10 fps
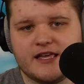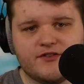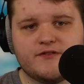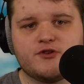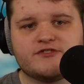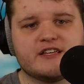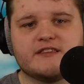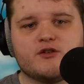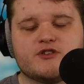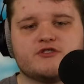Even if you've seen
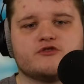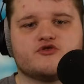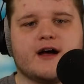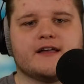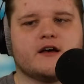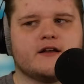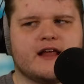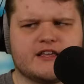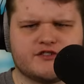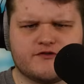the original Trigun,
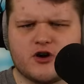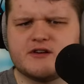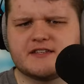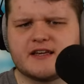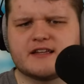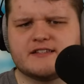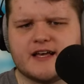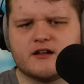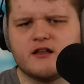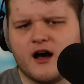as far as I can
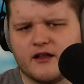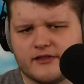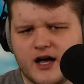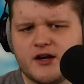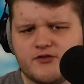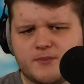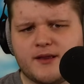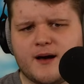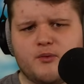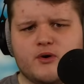tell, a lot of the
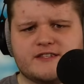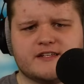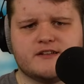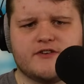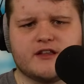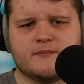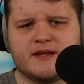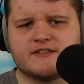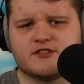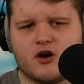plot points and
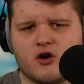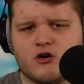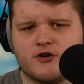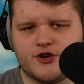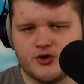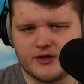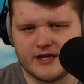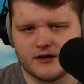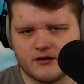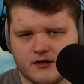developments are new
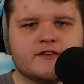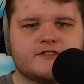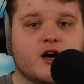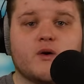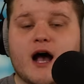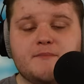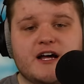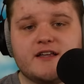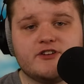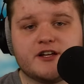here. So I'm
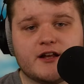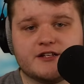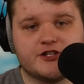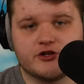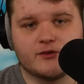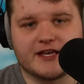not even gonna do